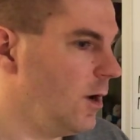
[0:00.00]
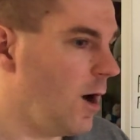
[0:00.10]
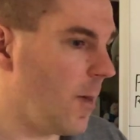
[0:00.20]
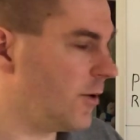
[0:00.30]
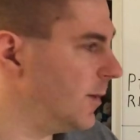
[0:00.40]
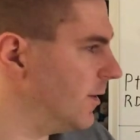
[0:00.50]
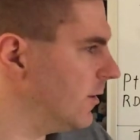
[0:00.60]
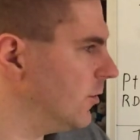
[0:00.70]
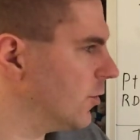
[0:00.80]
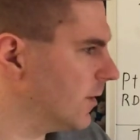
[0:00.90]
other teams like
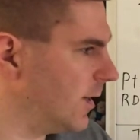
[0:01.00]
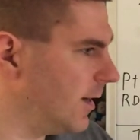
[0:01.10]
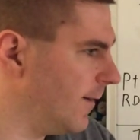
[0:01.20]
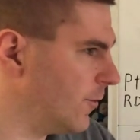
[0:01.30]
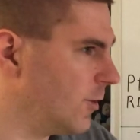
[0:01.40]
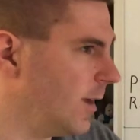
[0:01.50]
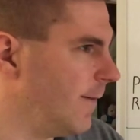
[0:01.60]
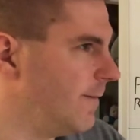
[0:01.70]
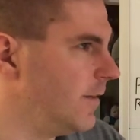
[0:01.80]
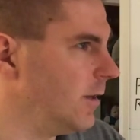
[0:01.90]
New York, and then after
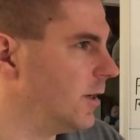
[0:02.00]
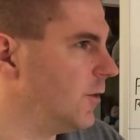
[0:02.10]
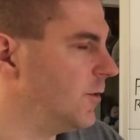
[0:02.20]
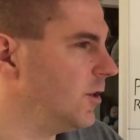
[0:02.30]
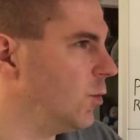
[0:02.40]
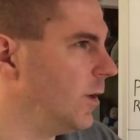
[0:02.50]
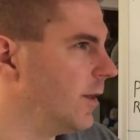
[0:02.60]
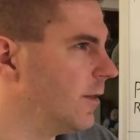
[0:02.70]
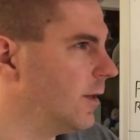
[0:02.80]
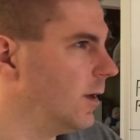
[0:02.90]
Philadelphia
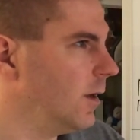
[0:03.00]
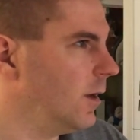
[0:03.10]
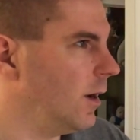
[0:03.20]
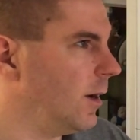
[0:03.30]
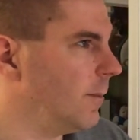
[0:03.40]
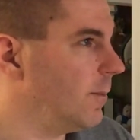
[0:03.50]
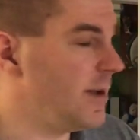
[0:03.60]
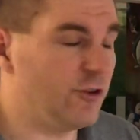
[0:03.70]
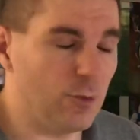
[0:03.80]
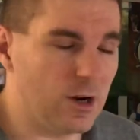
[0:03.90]
with
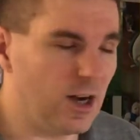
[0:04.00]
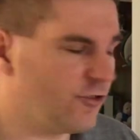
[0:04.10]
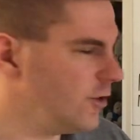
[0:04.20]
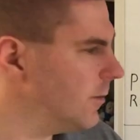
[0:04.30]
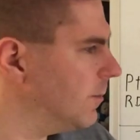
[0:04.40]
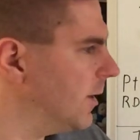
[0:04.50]
Andrew McCutchen.